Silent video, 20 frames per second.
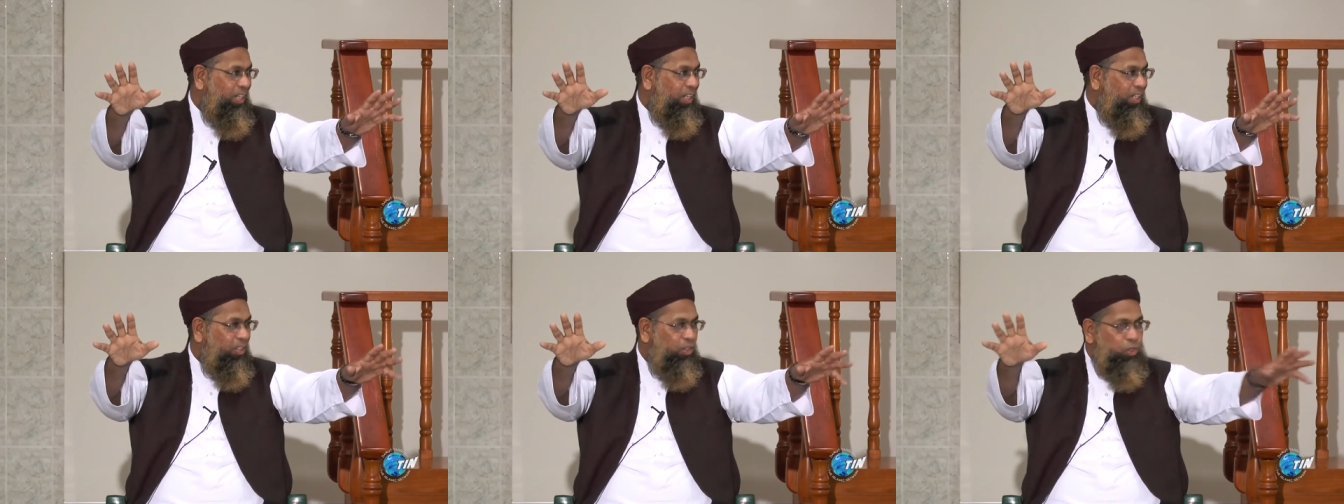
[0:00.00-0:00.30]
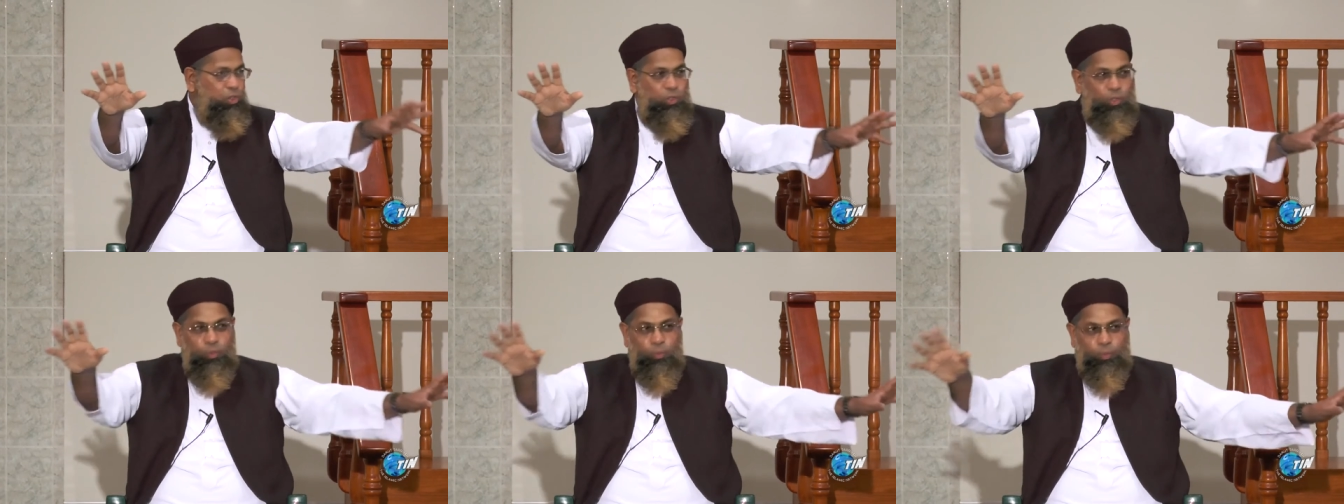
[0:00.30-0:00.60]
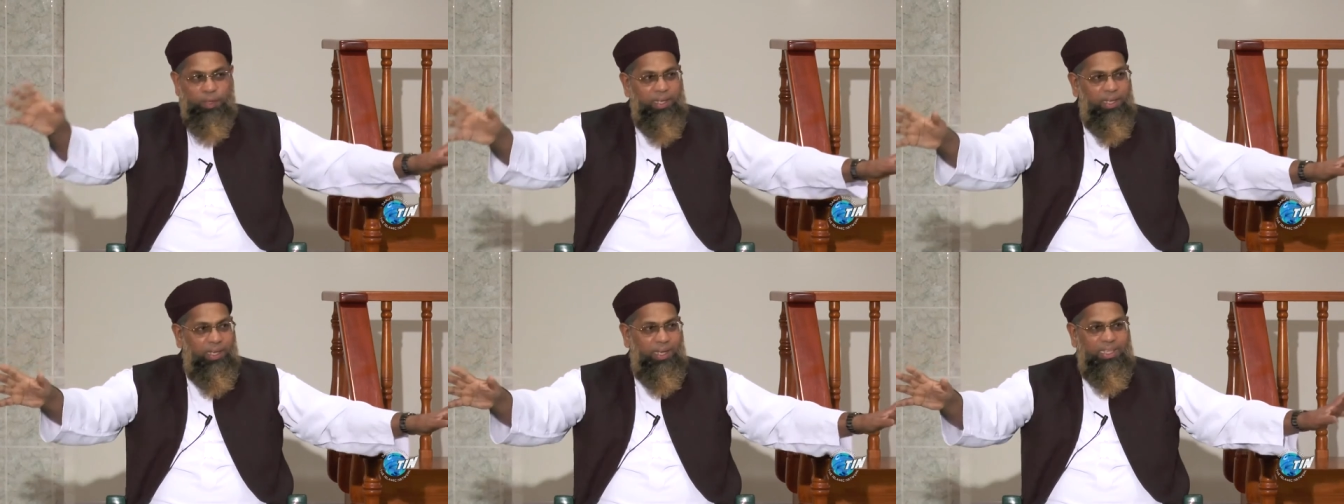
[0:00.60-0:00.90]
So
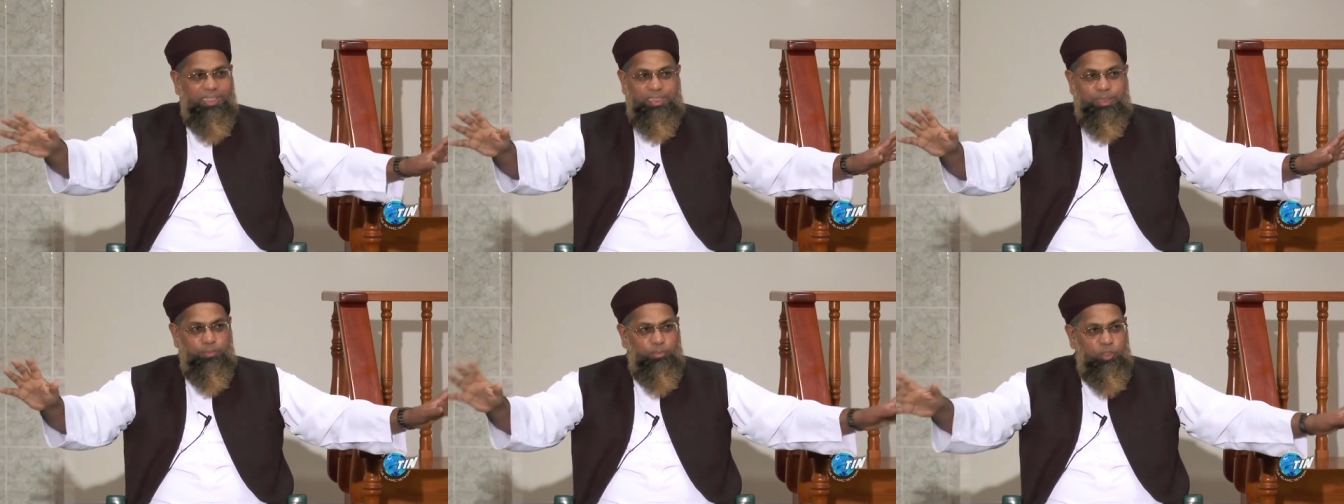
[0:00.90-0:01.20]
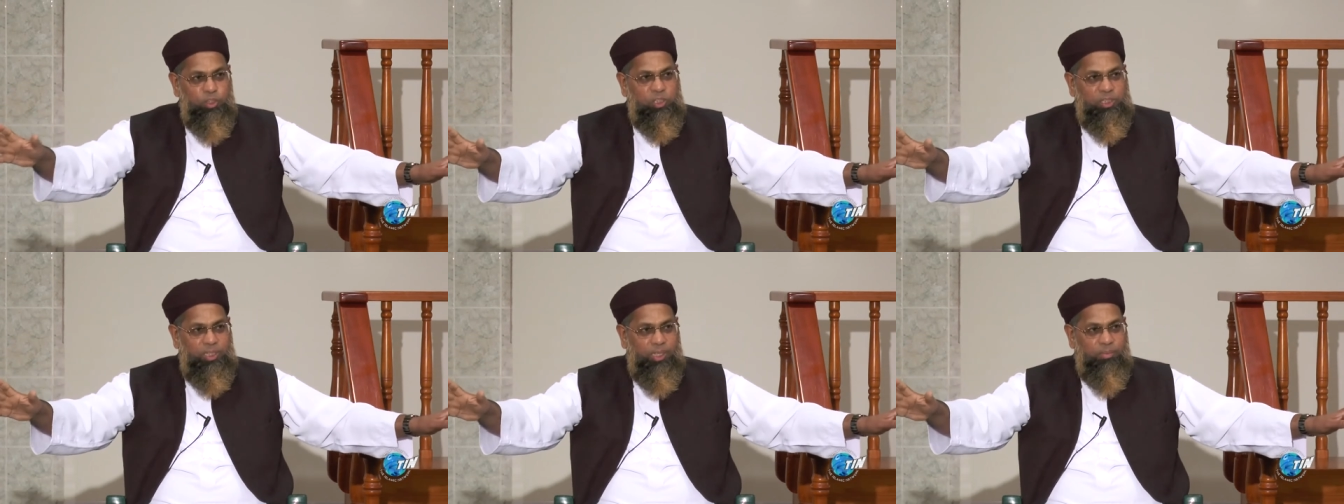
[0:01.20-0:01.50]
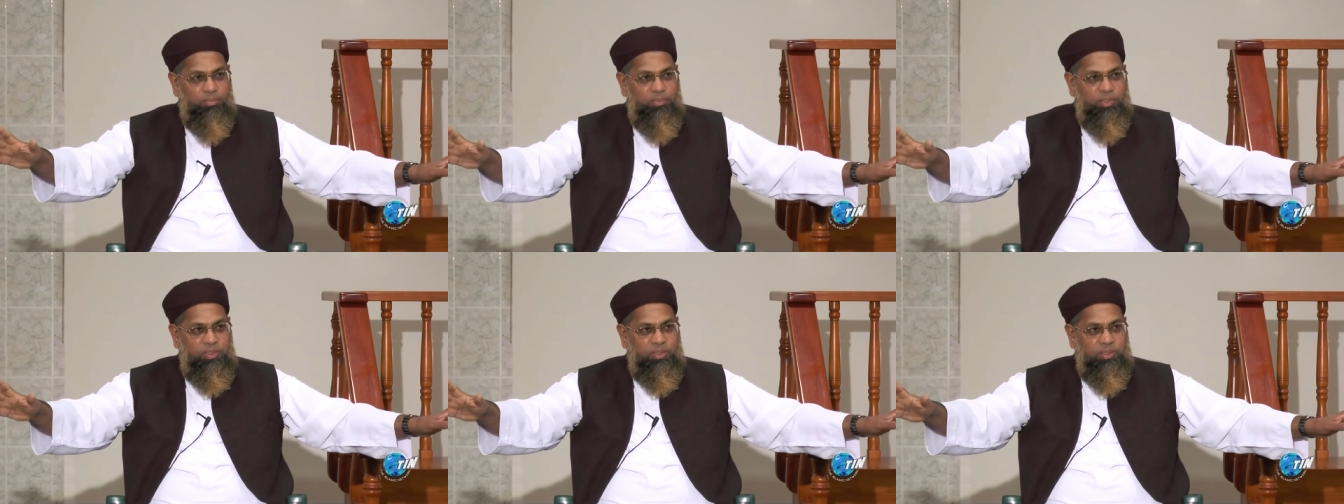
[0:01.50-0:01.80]
we as
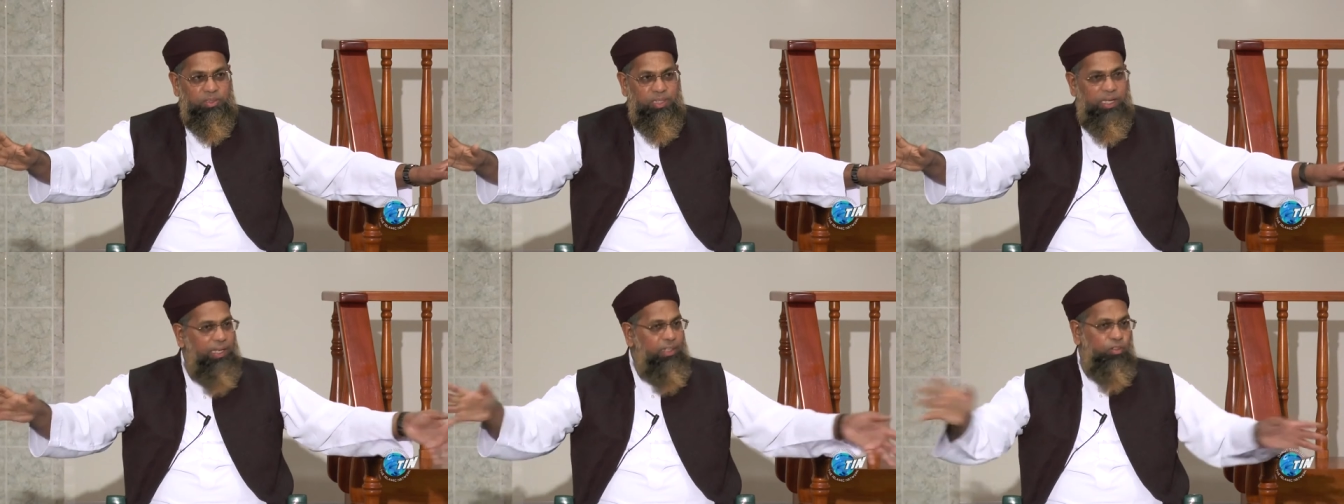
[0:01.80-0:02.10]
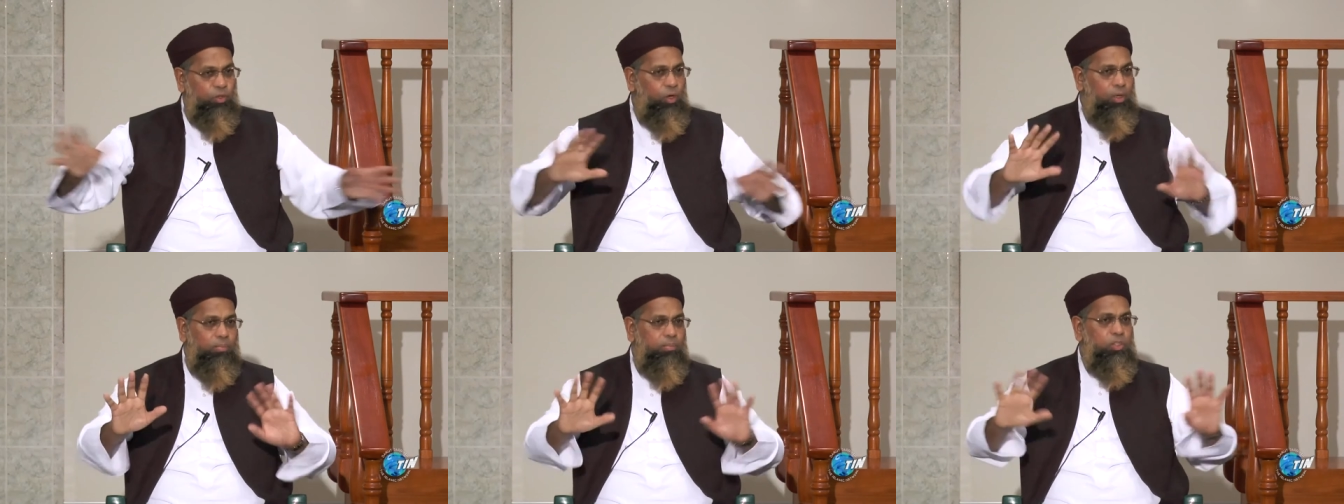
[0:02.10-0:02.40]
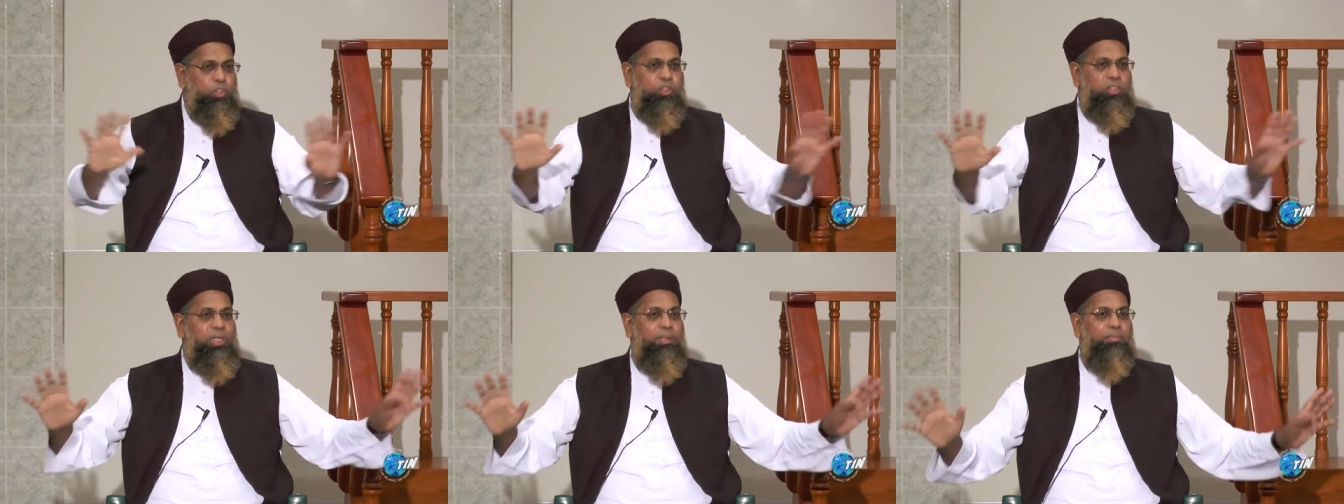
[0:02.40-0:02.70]
Muslims, and no
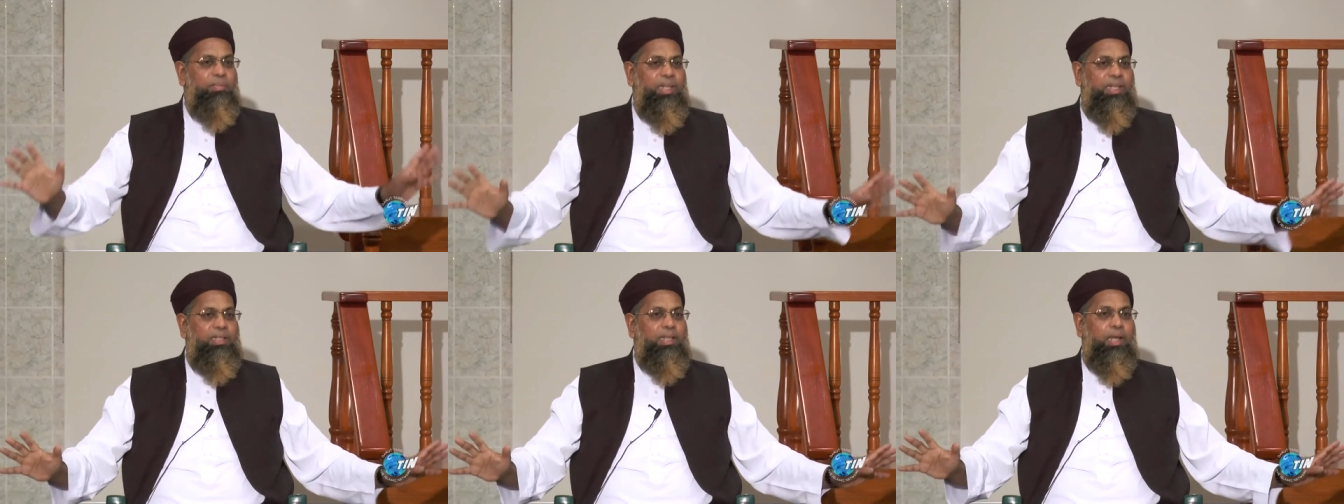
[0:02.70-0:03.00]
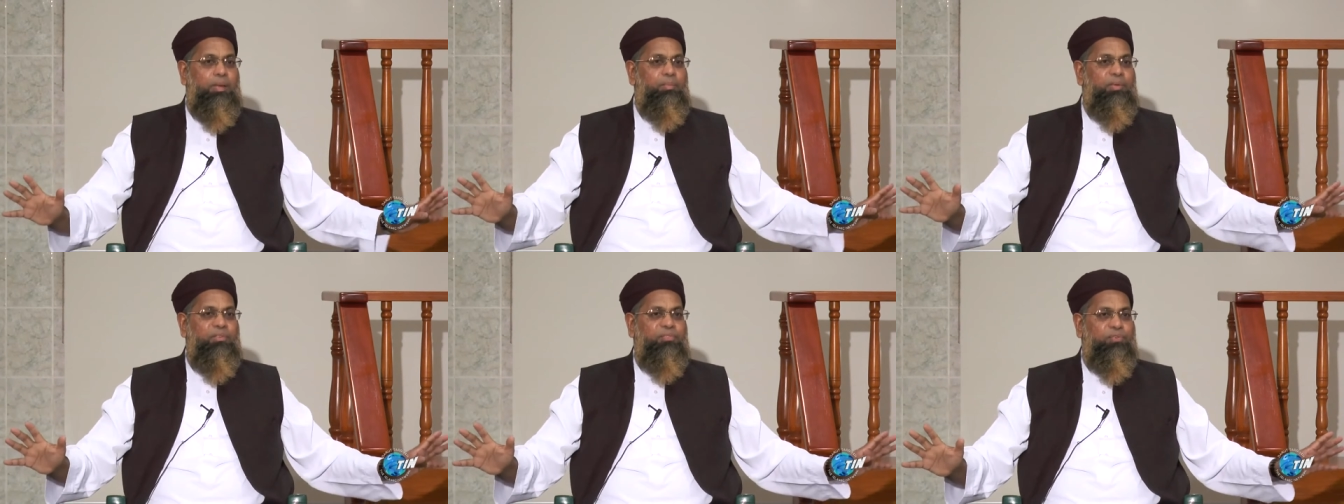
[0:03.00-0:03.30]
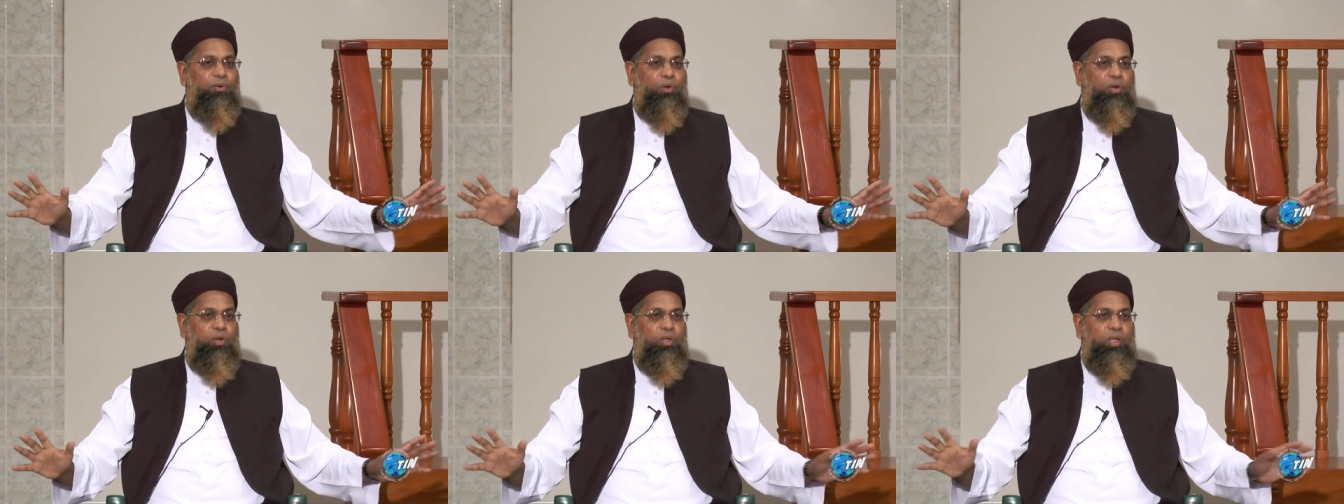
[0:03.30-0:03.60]
Muslim did that
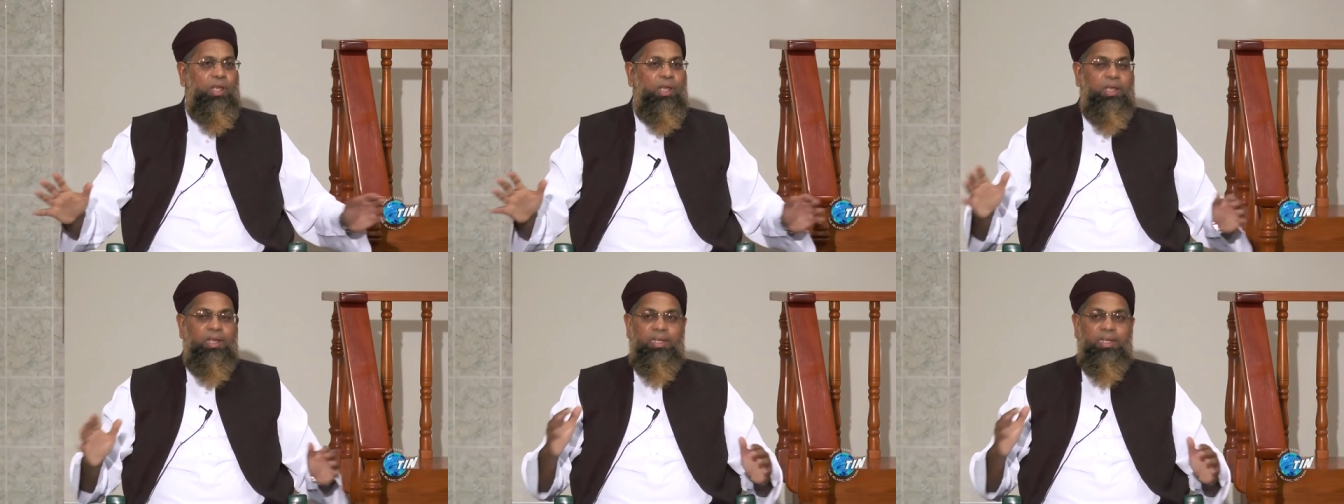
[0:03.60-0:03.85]
before,